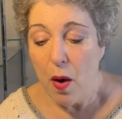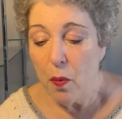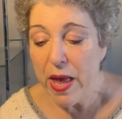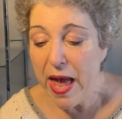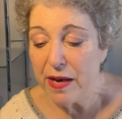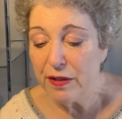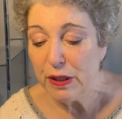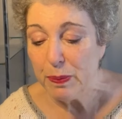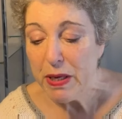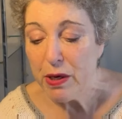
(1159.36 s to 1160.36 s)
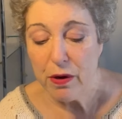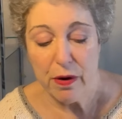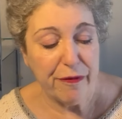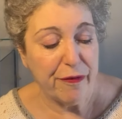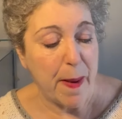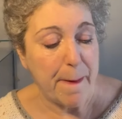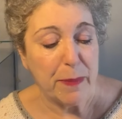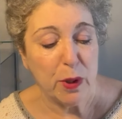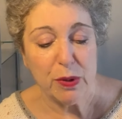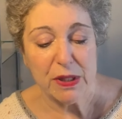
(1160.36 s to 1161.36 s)
We had a speaker from
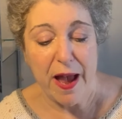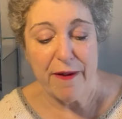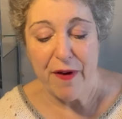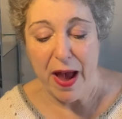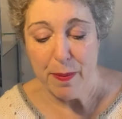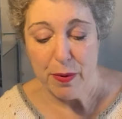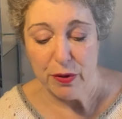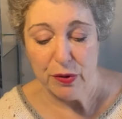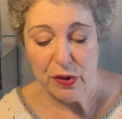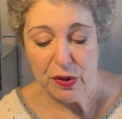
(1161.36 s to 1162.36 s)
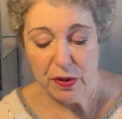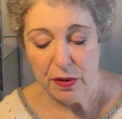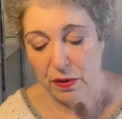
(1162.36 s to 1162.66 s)
Blue Sky Fibers